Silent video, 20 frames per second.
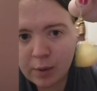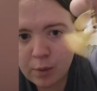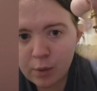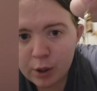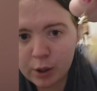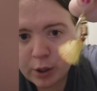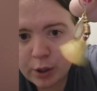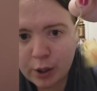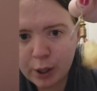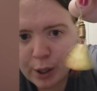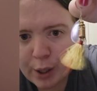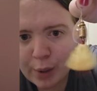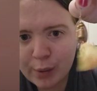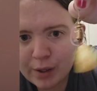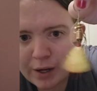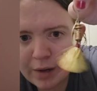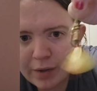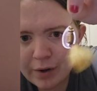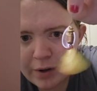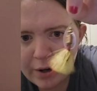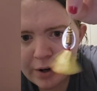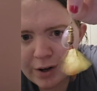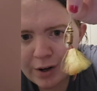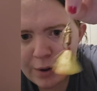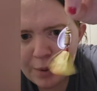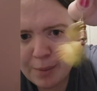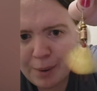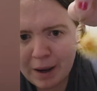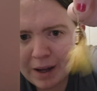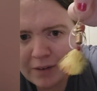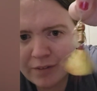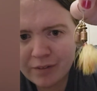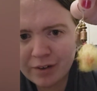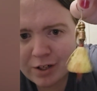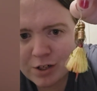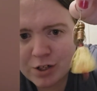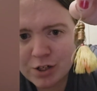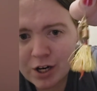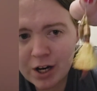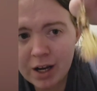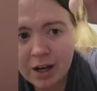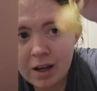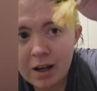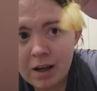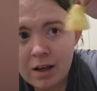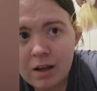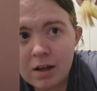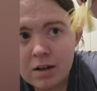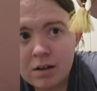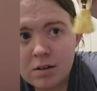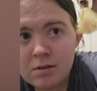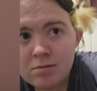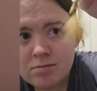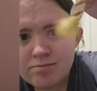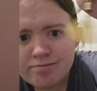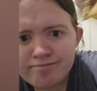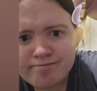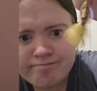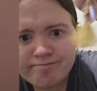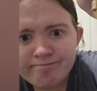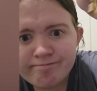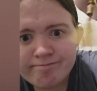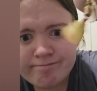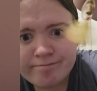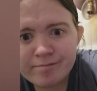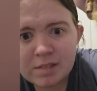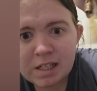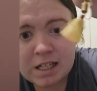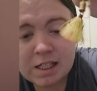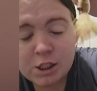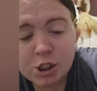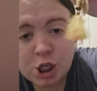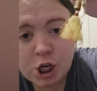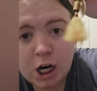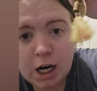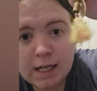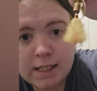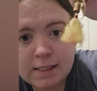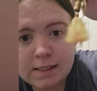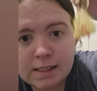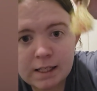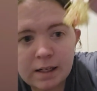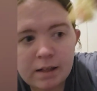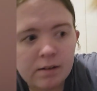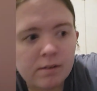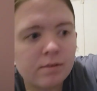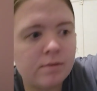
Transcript: where you can go down there and go bank fishing. It's crazy.